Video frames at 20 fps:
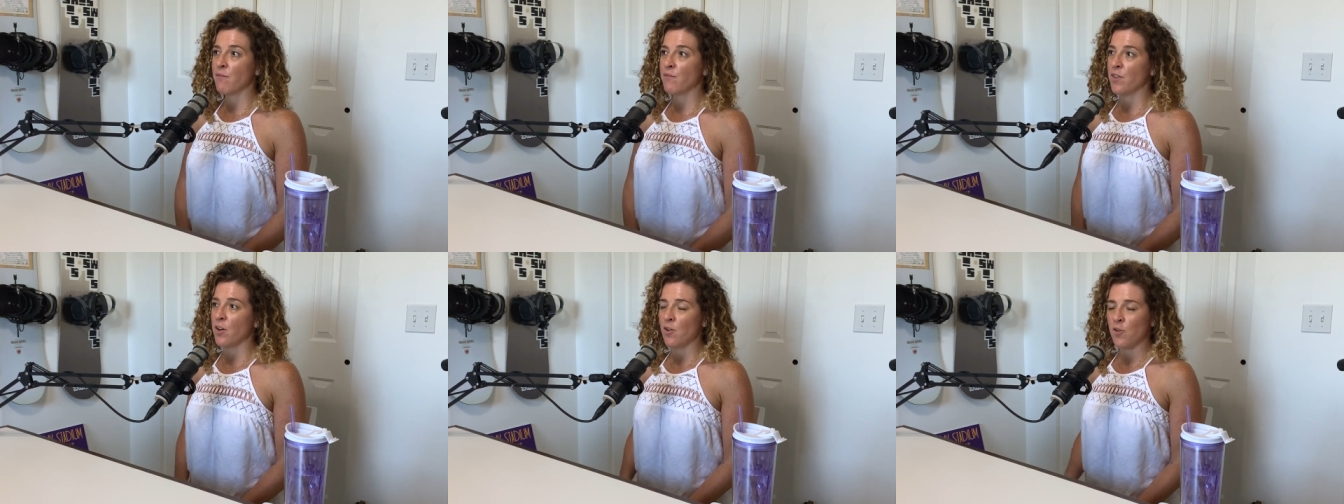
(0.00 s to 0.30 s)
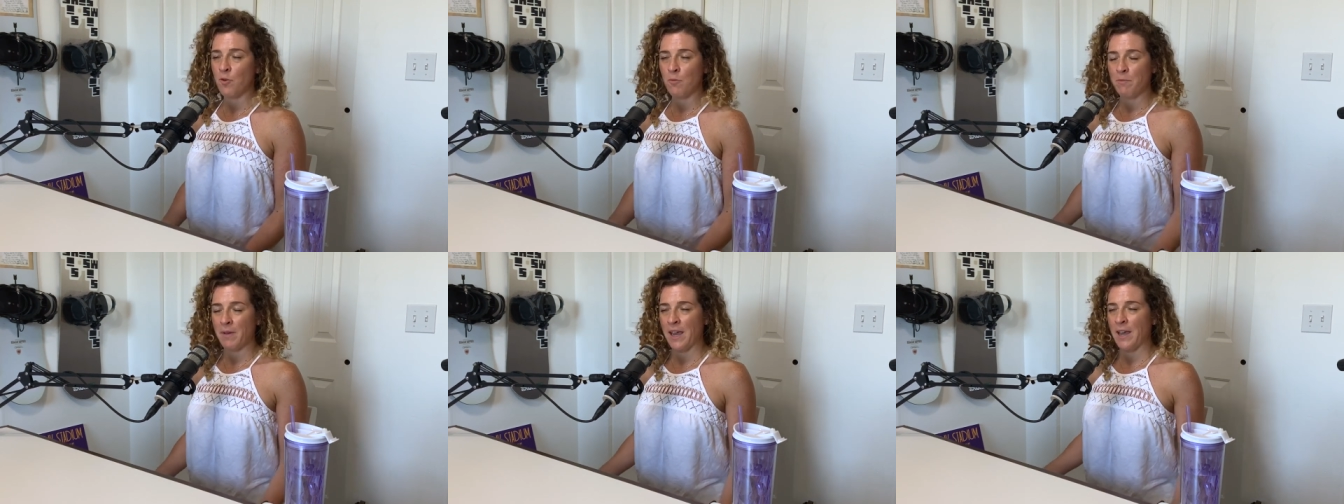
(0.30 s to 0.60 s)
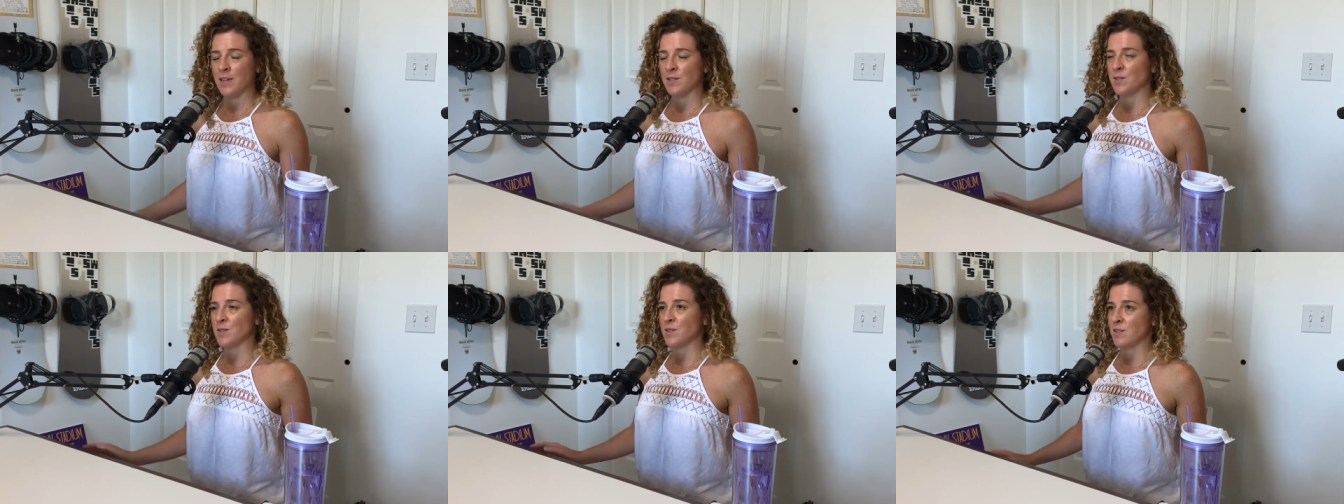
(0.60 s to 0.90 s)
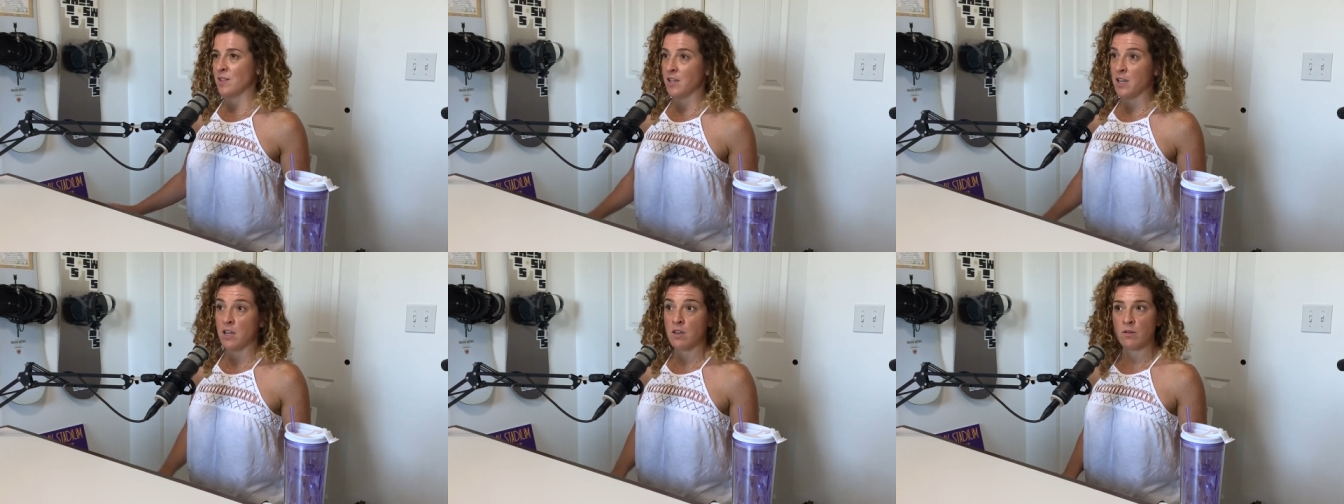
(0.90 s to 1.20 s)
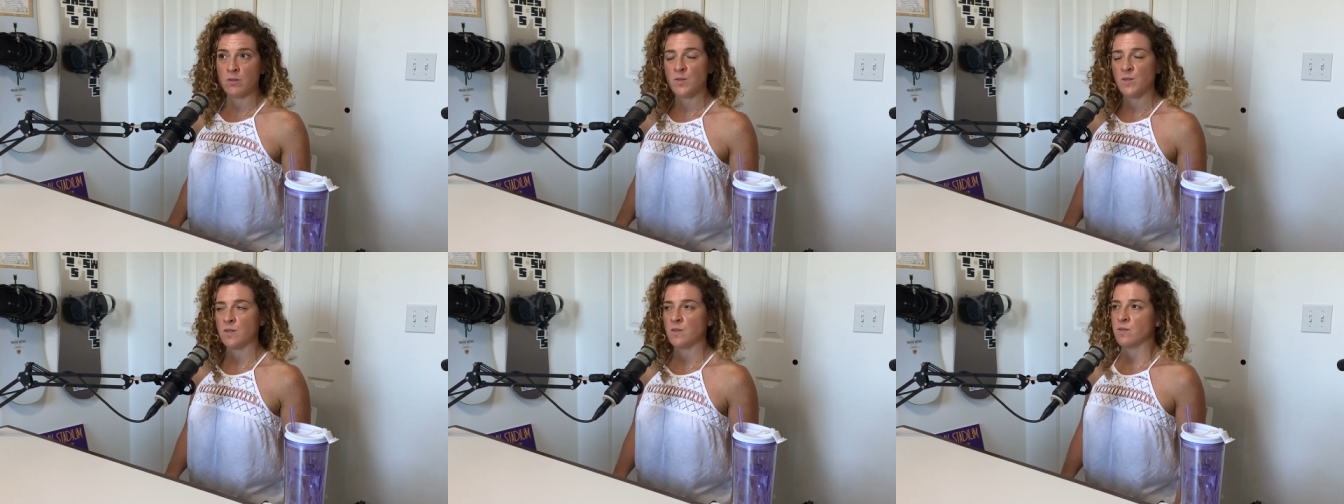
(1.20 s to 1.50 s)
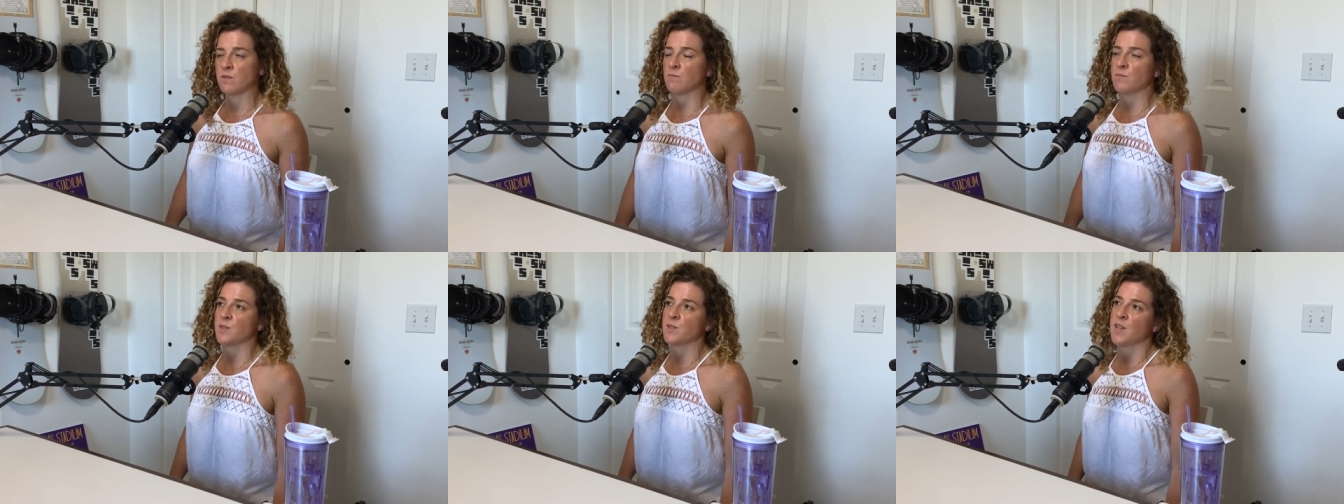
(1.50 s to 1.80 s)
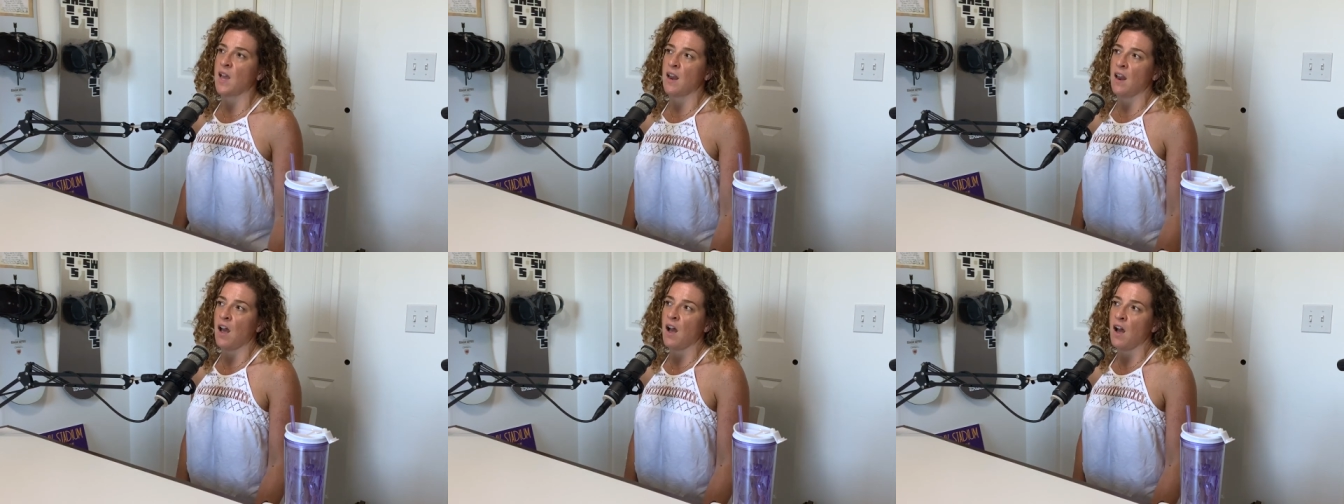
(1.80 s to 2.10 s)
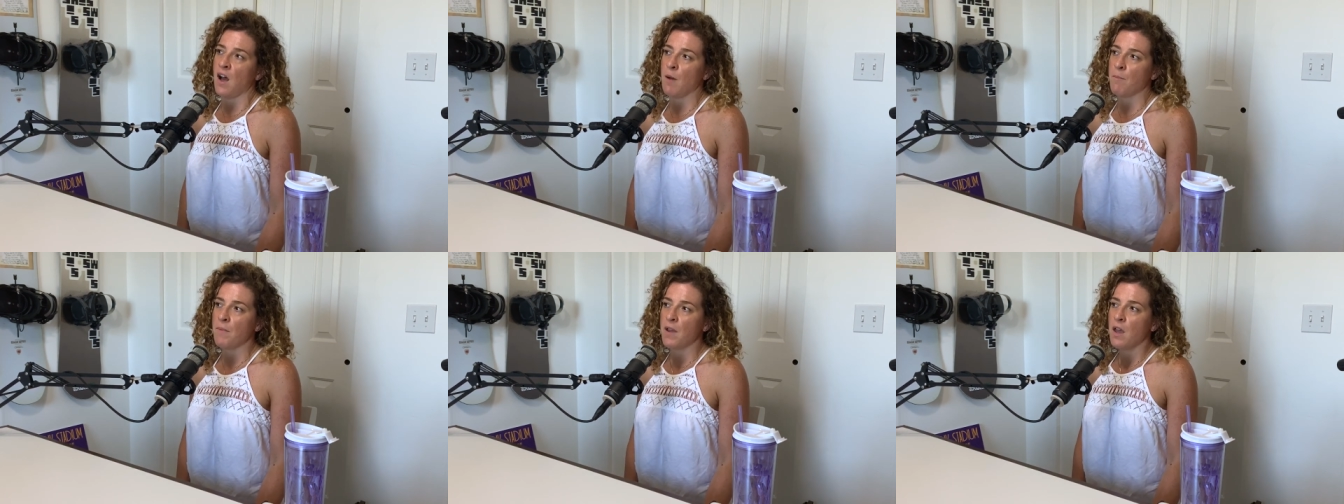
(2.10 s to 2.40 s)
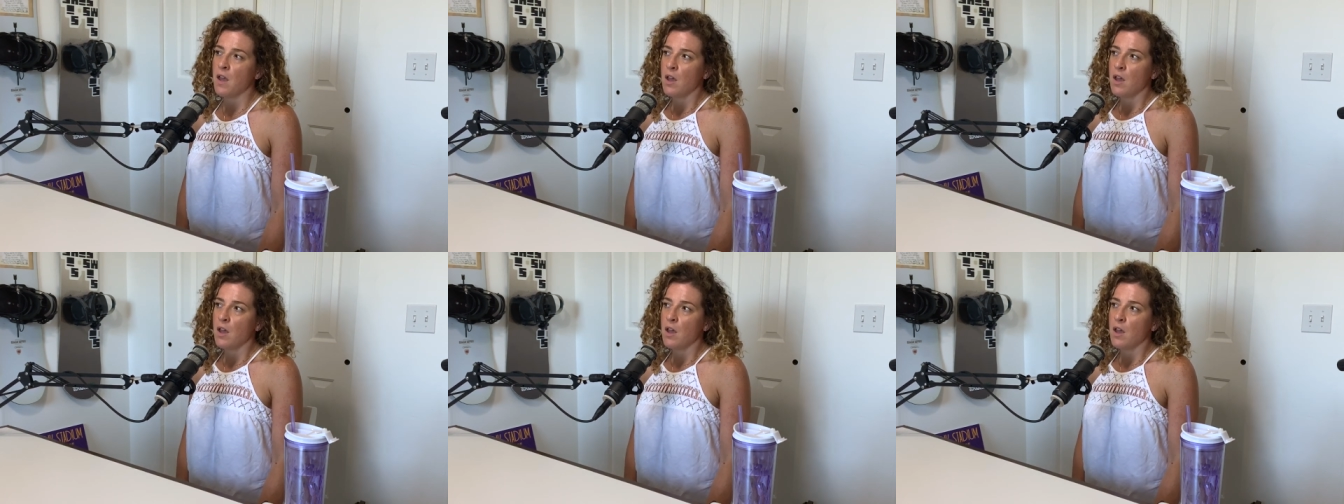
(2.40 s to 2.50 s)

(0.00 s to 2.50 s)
the home base, the ecosystem set up,